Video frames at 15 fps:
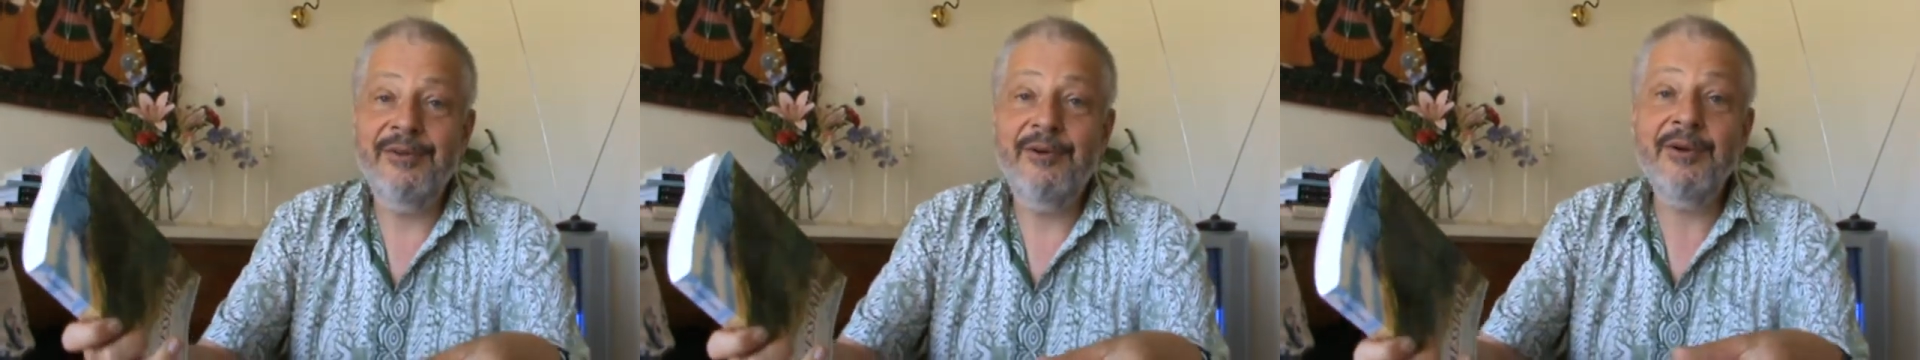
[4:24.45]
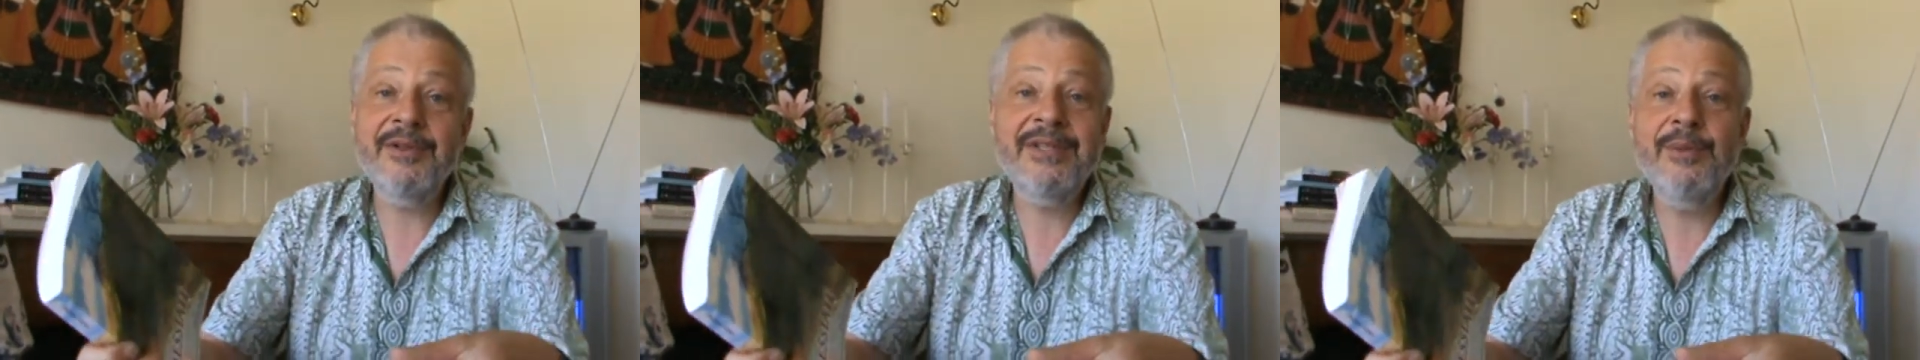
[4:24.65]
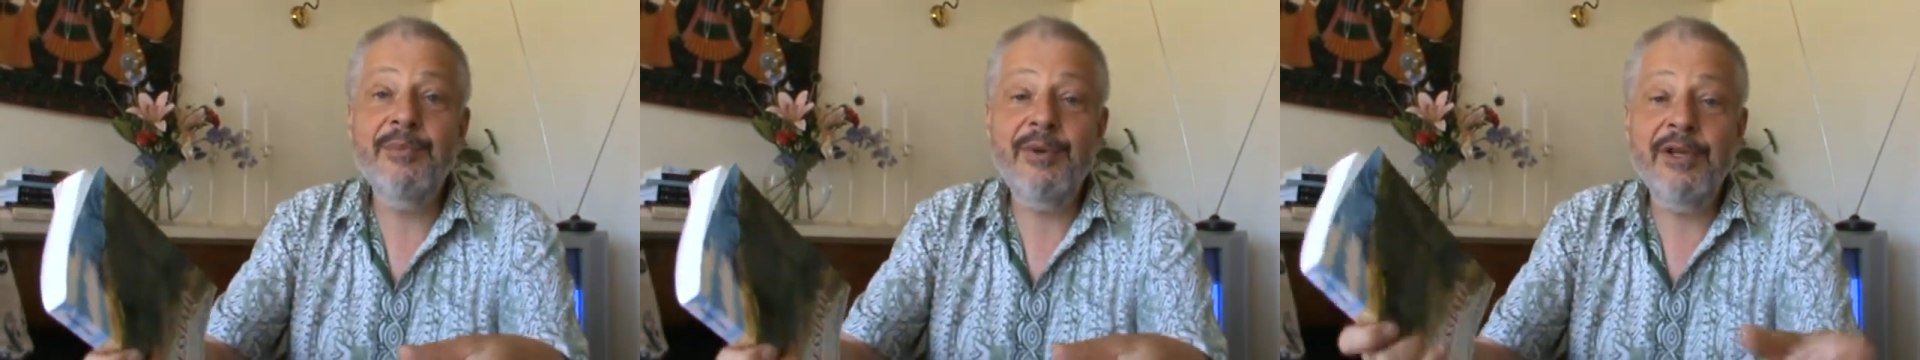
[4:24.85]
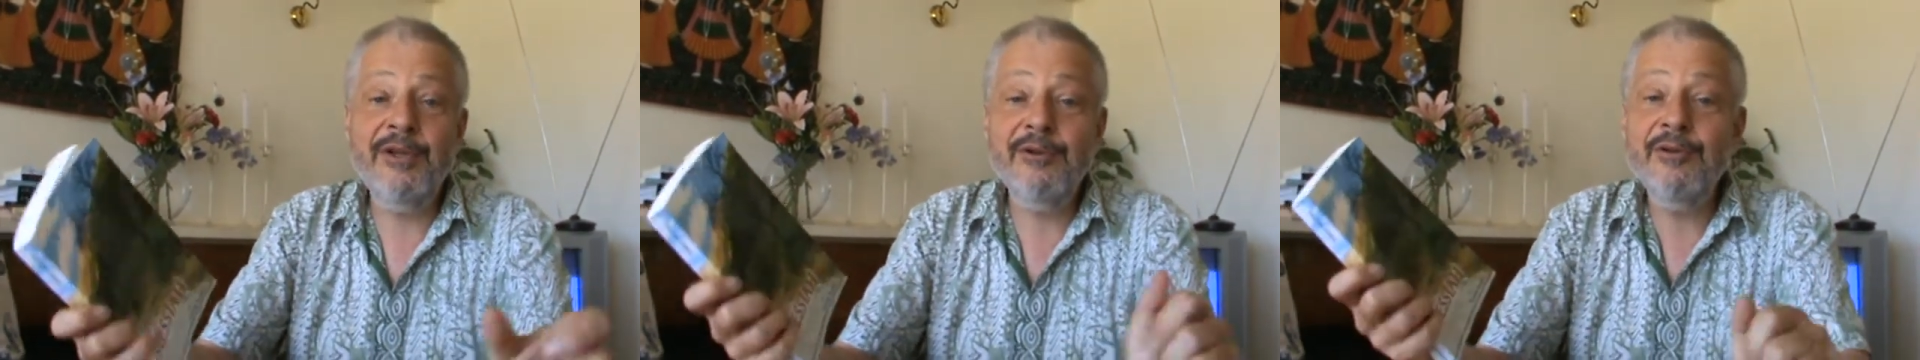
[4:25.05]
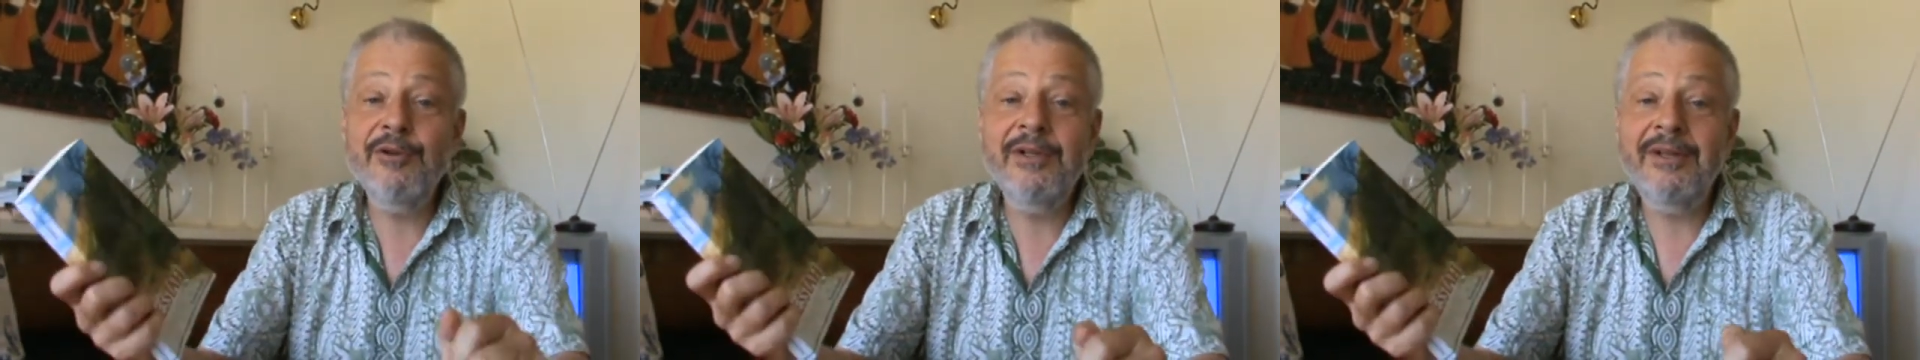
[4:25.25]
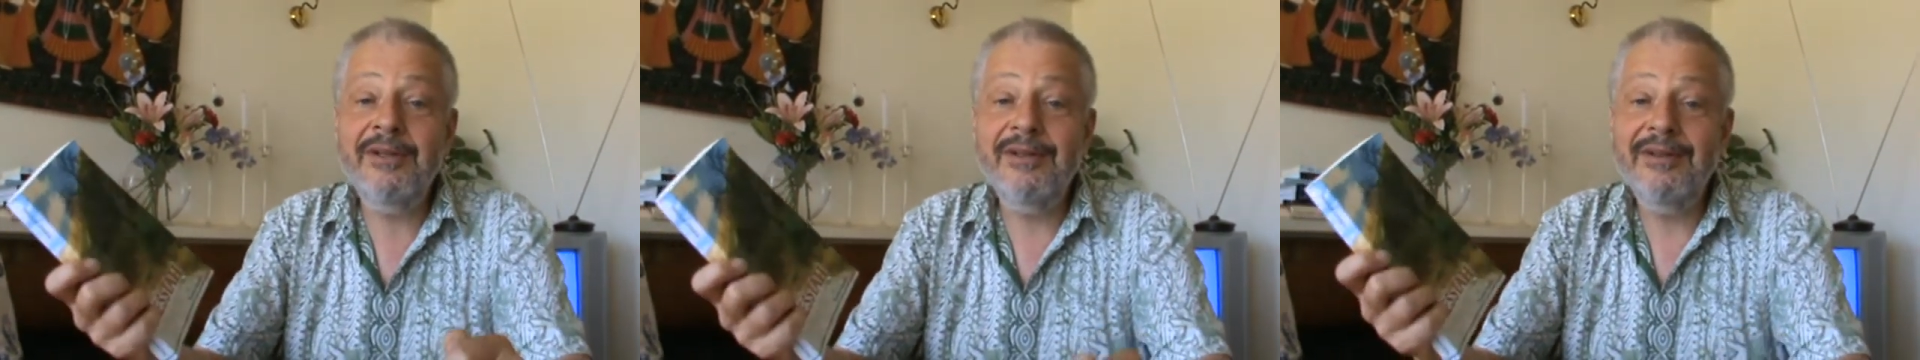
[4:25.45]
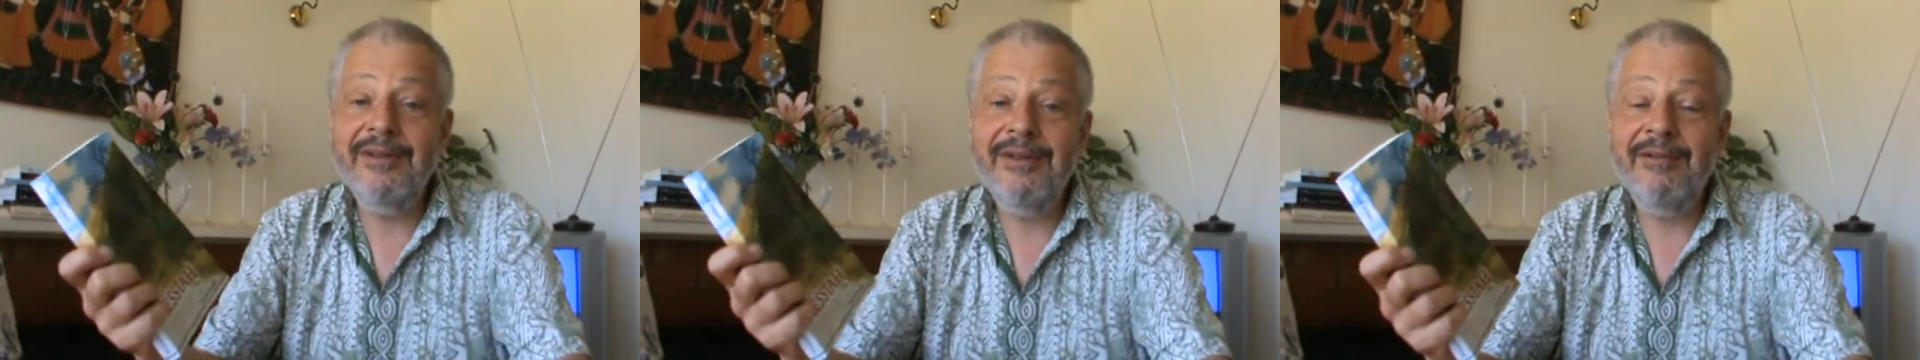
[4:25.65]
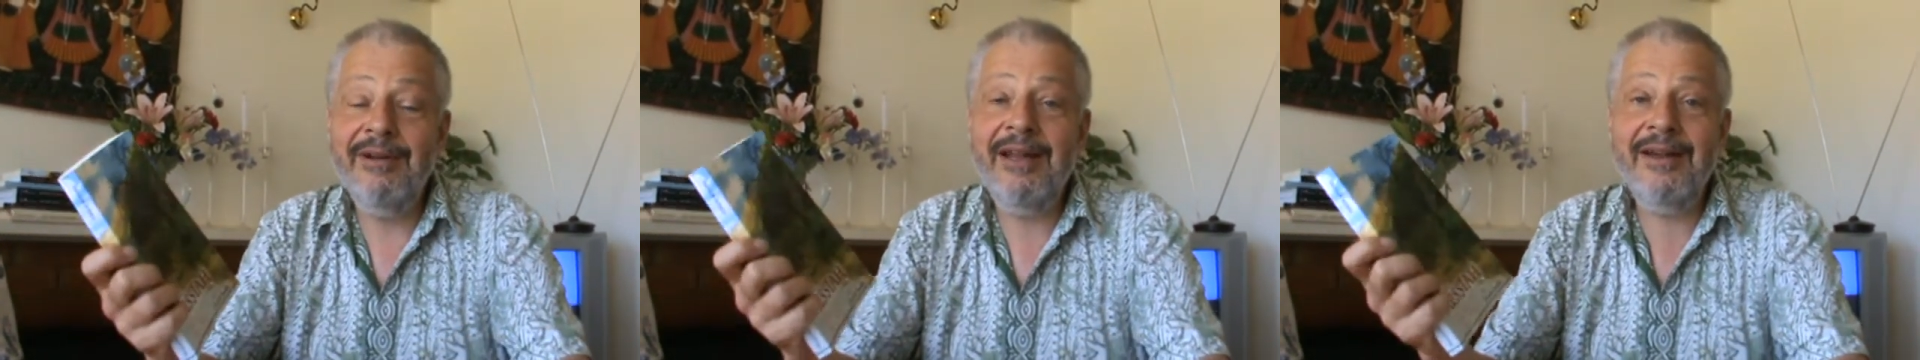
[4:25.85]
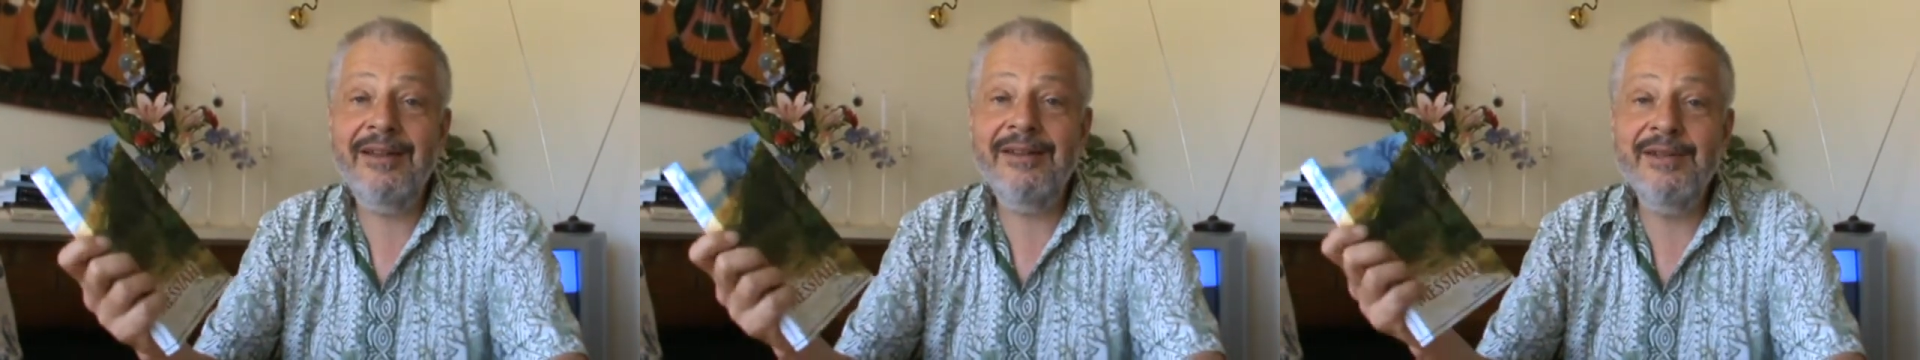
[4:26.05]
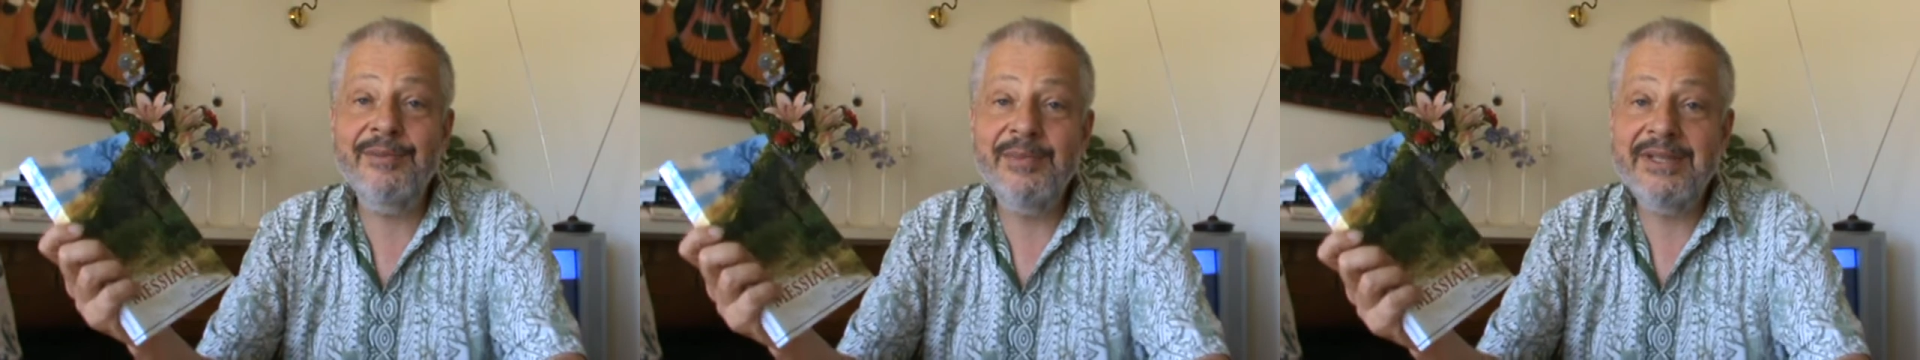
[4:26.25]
or simply Google Reluctant